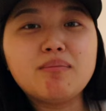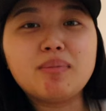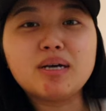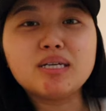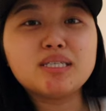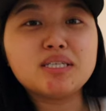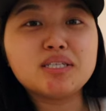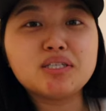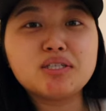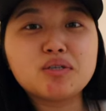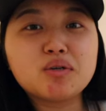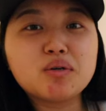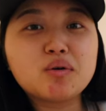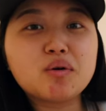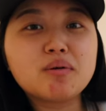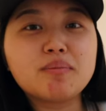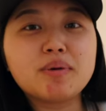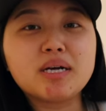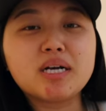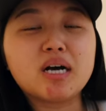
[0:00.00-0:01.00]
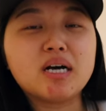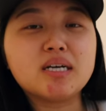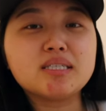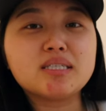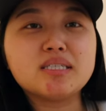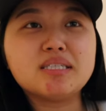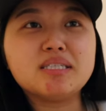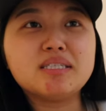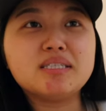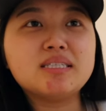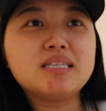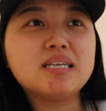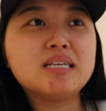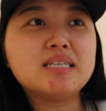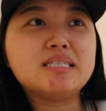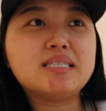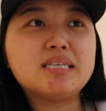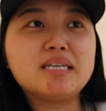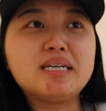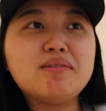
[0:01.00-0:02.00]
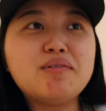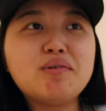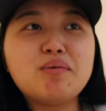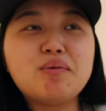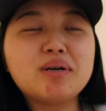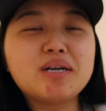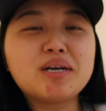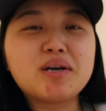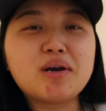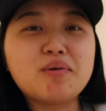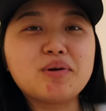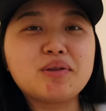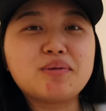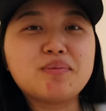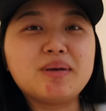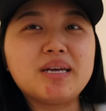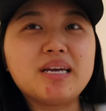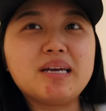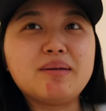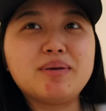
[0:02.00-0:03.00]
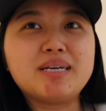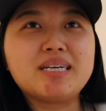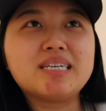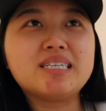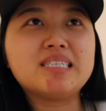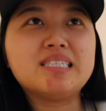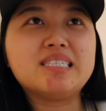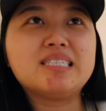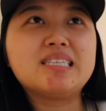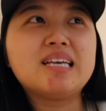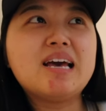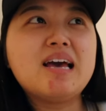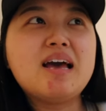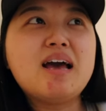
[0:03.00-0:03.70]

my sister or my cousins didn't even want to go with me because